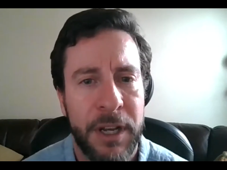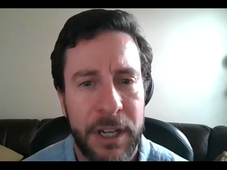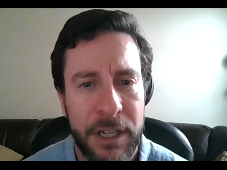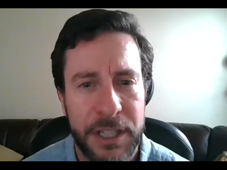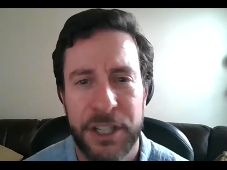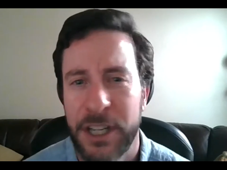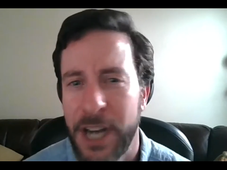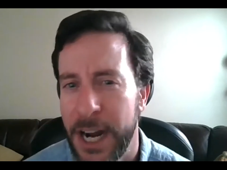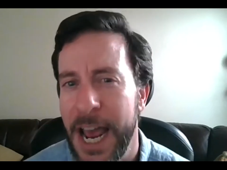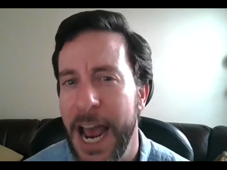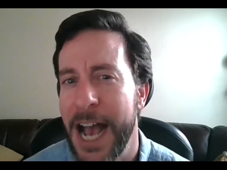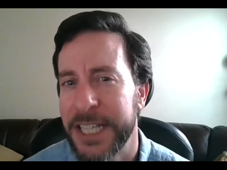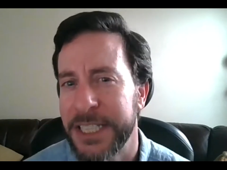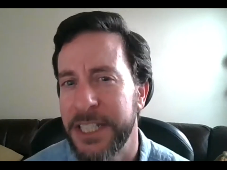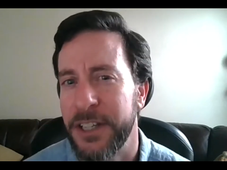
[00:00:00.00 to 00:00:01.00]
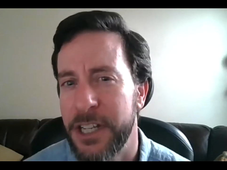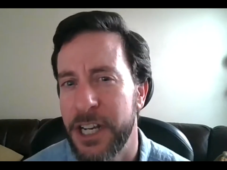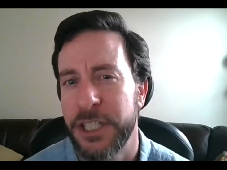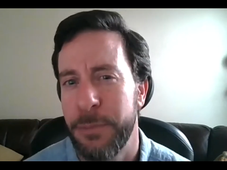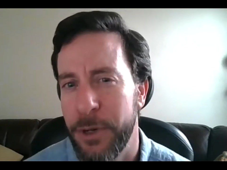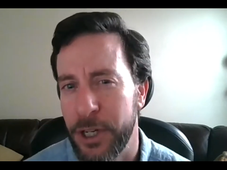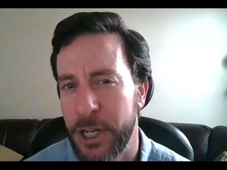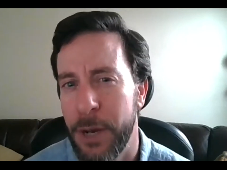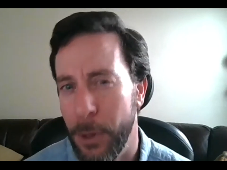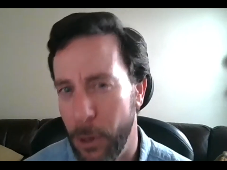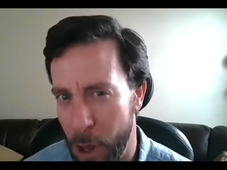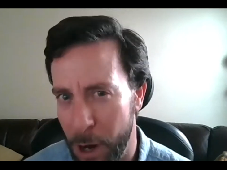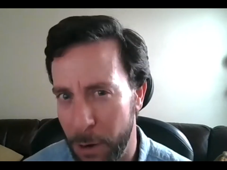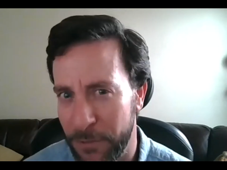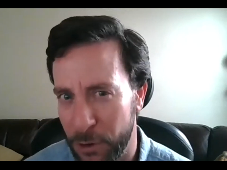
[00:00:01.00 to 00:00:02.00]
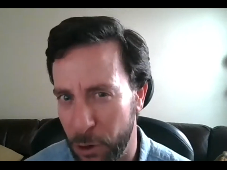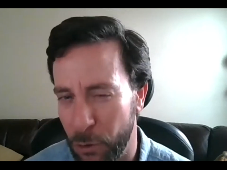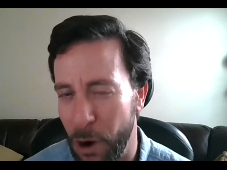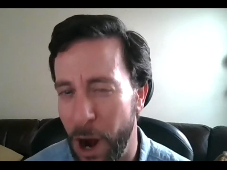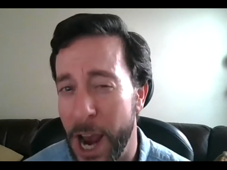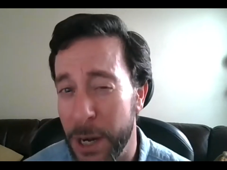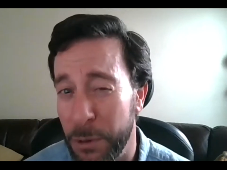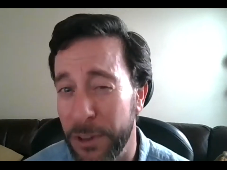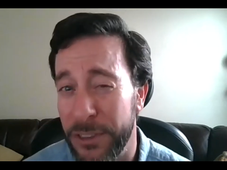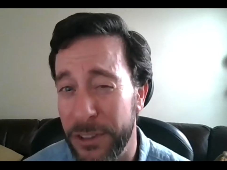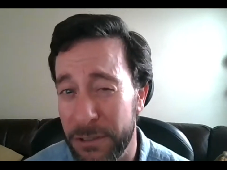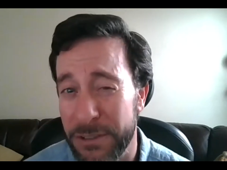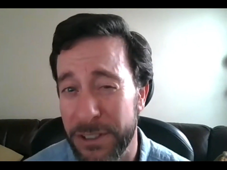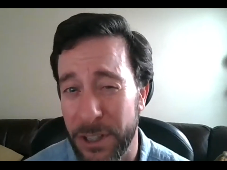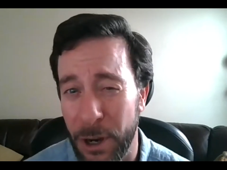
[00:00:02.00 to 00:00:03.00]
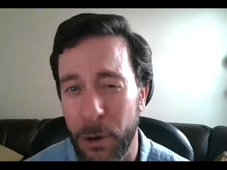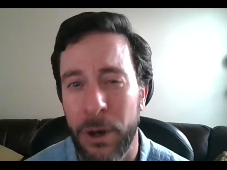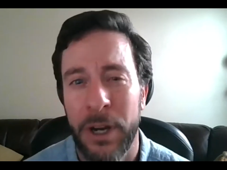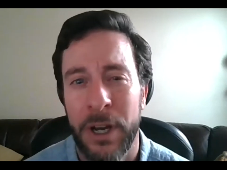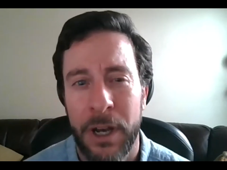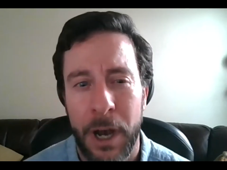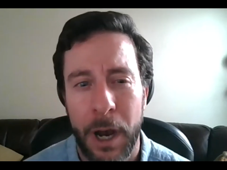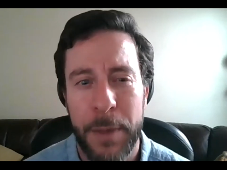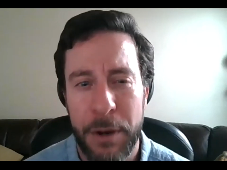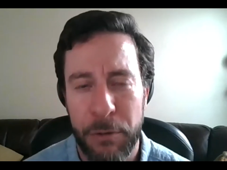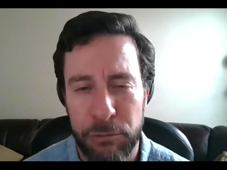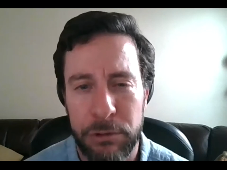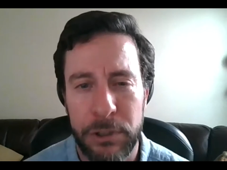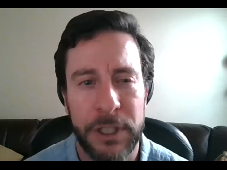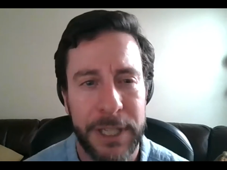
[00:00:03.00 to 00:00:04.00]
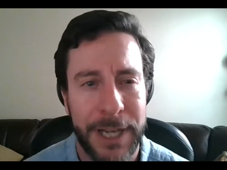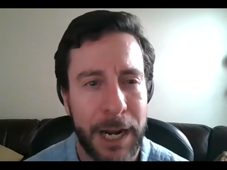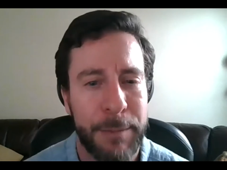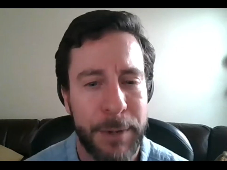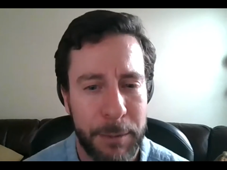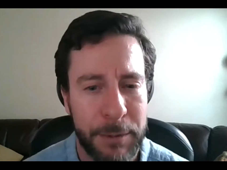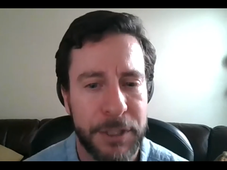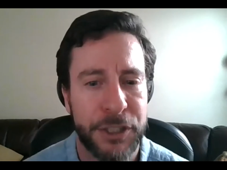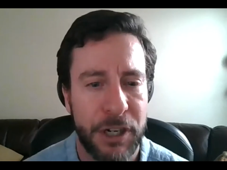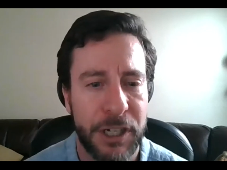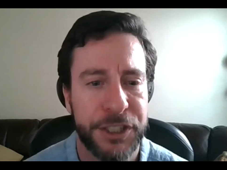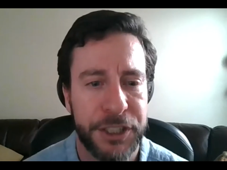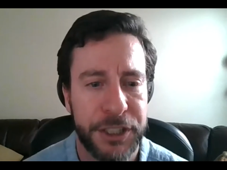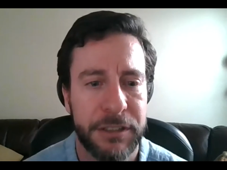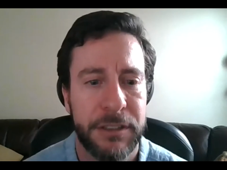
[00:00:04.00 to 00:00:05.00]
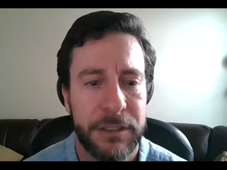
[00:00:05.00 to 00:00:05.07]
Because you're kind of asking the customer to come along for a ride with you. So they really got to be able to trust you.